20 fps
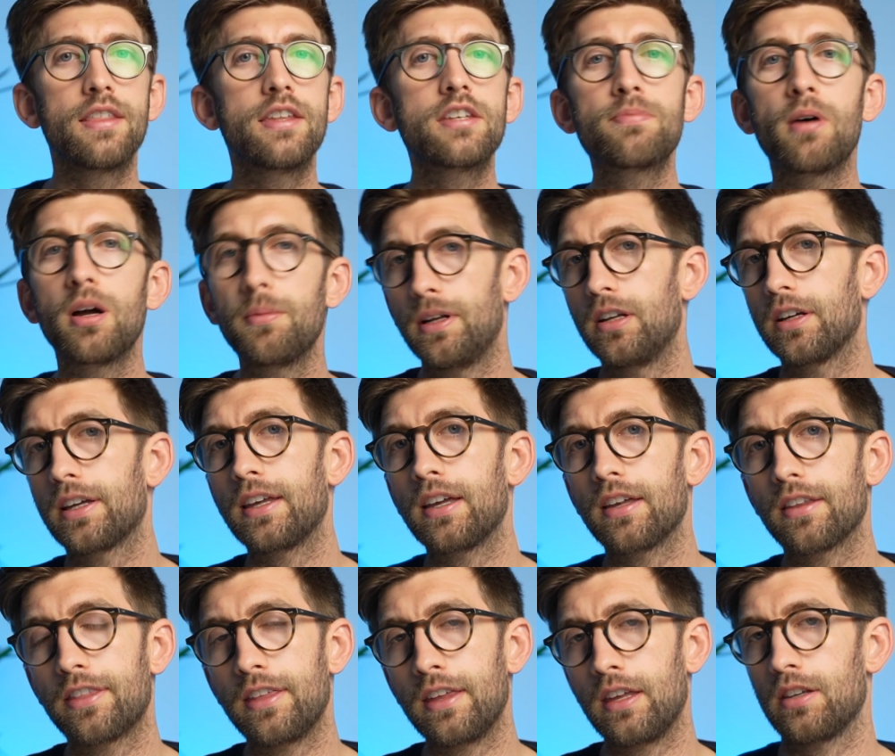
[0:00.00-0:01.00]
This might be looking
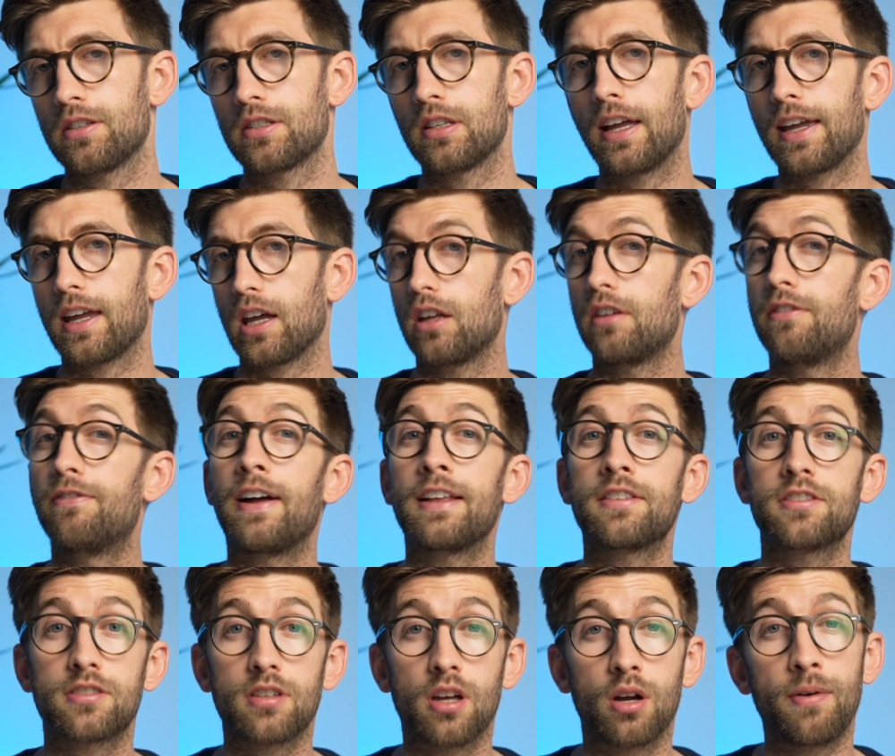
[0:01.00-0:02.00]
at things like
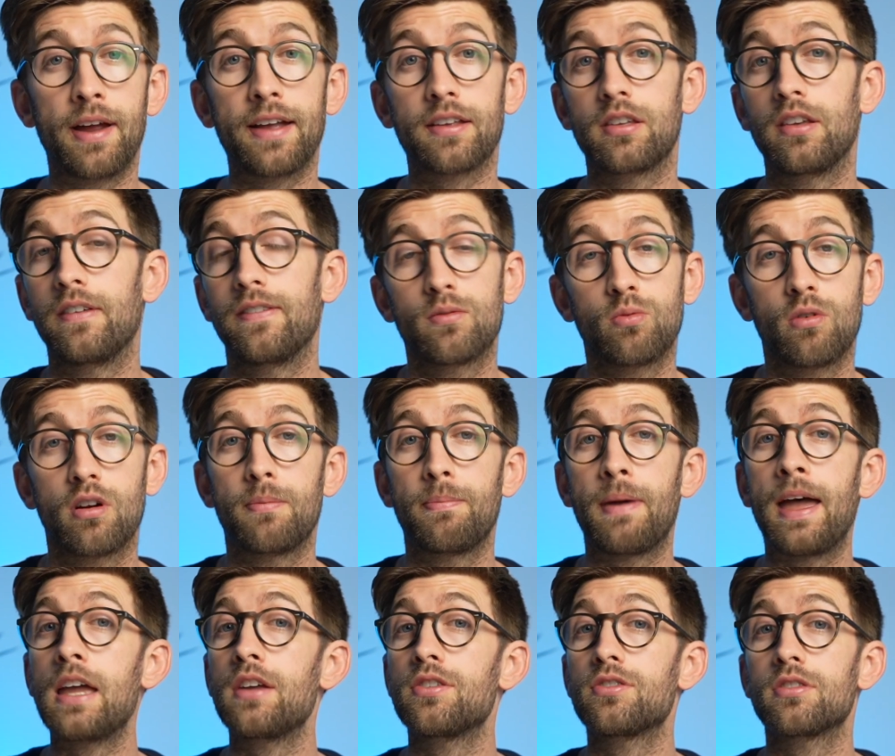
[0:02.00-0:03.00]
advanced directives where a
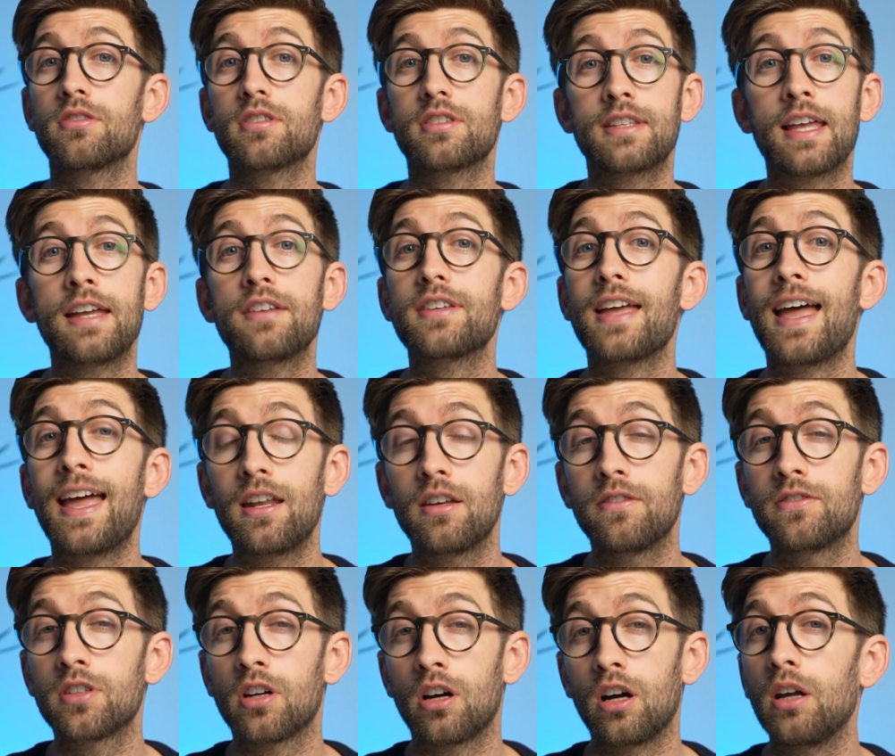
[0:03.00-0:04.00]
patient states ahead
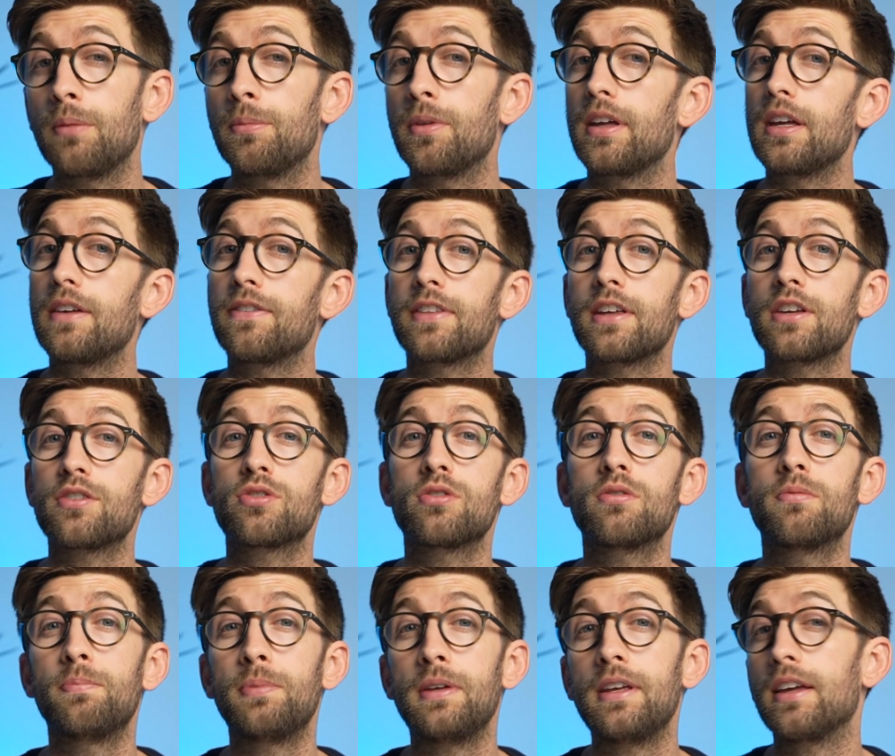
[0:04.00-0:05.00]
of time that if they
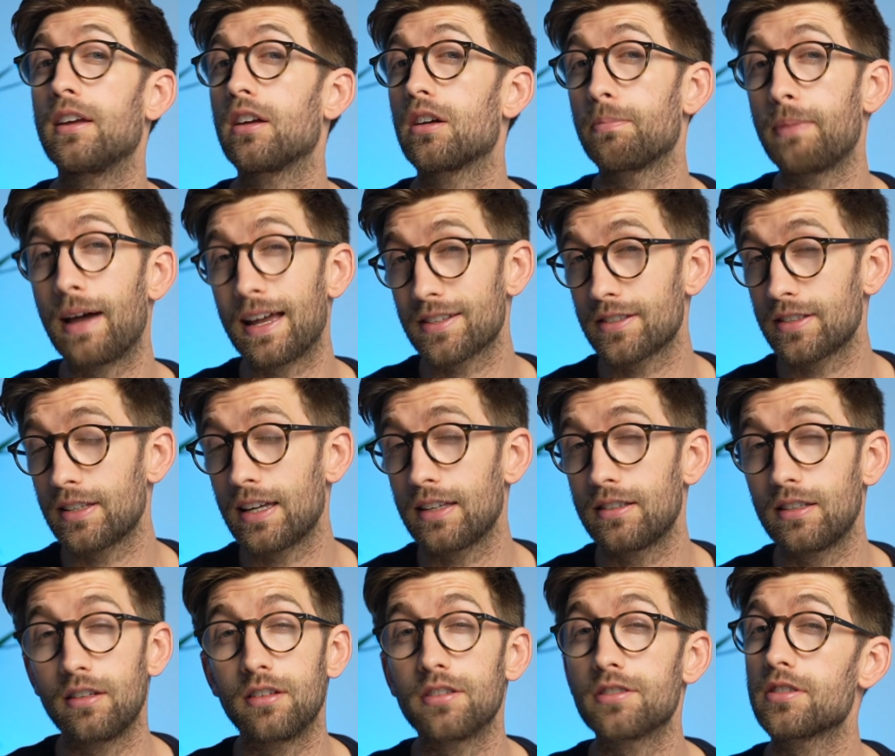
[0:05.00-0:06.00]
should be
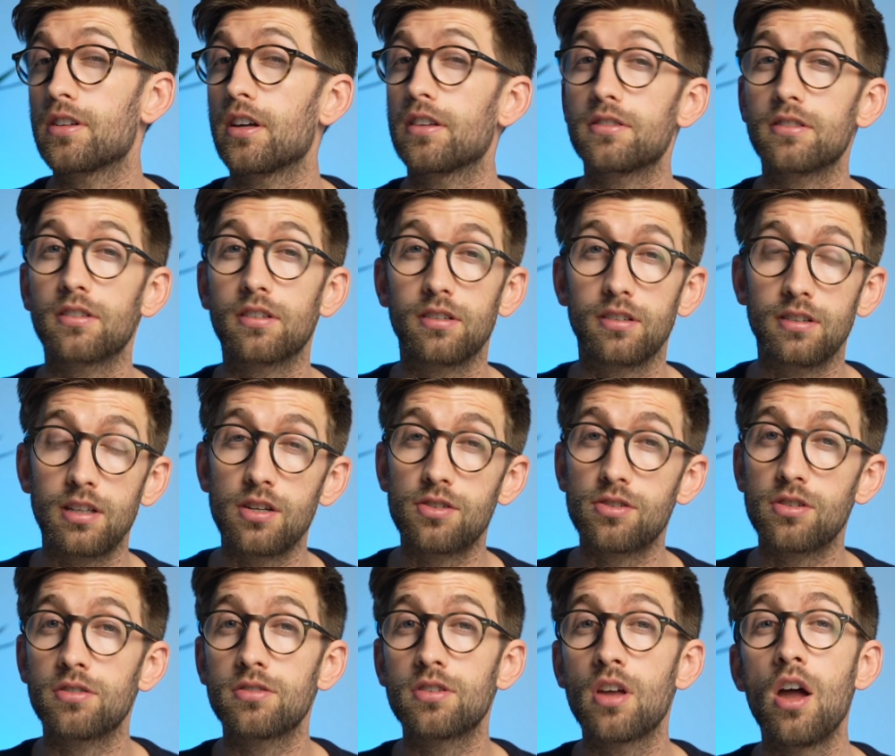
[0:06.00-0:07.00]
incapacitated in certain
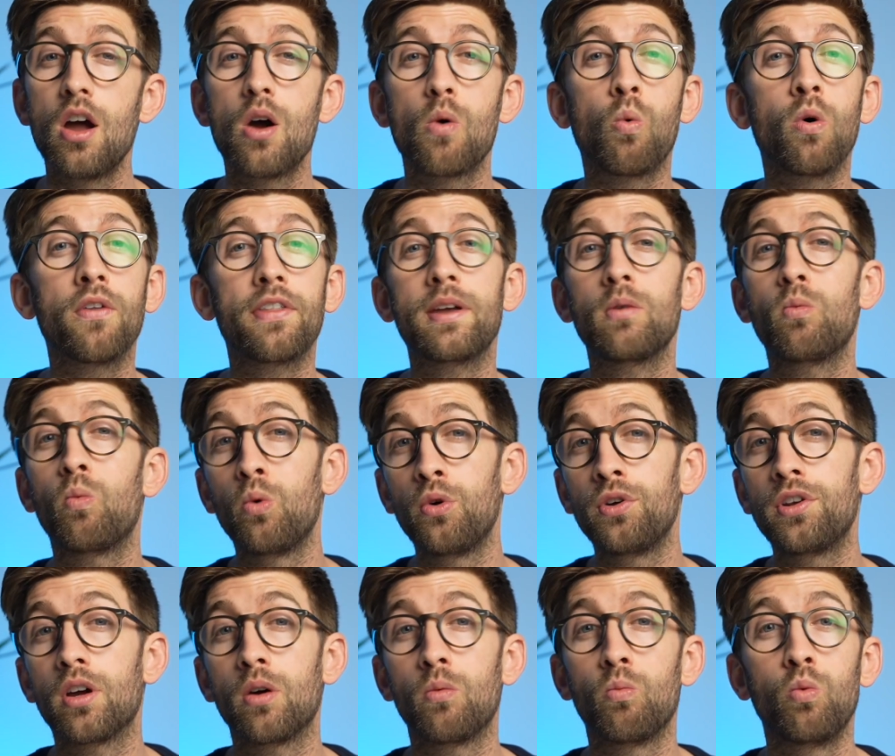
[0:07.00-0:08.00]
conditions, what they
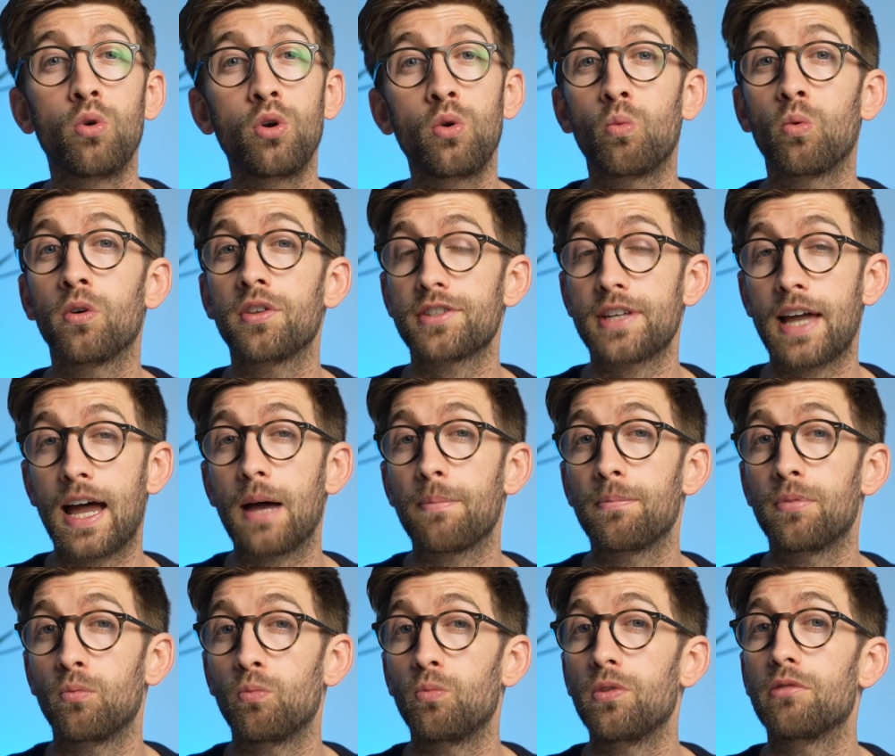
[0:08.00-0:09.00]
would and wouldn't want to
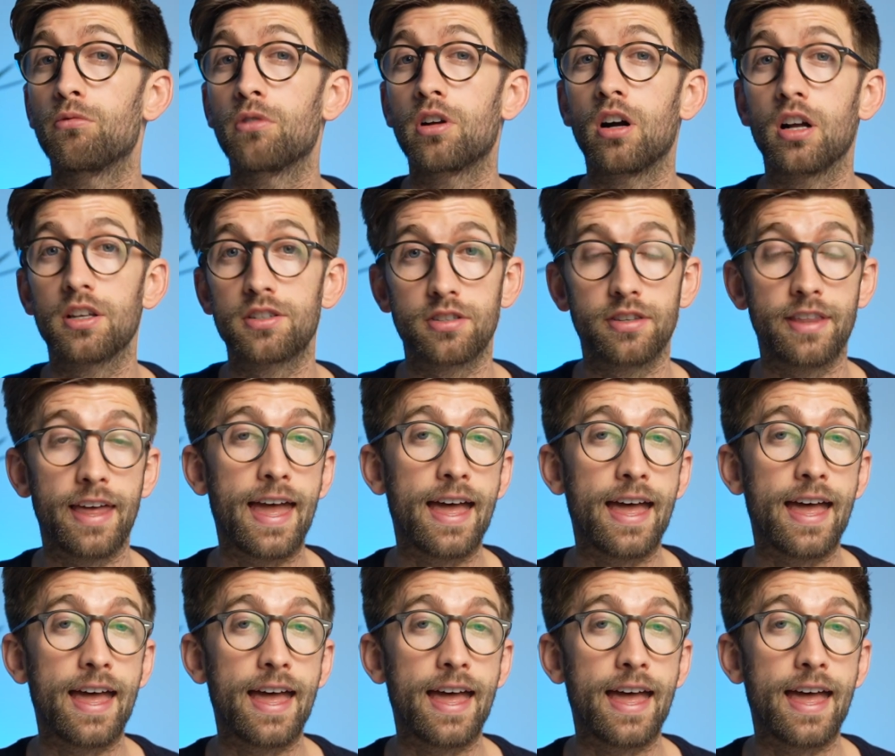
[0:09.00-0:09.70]
happen with regards to their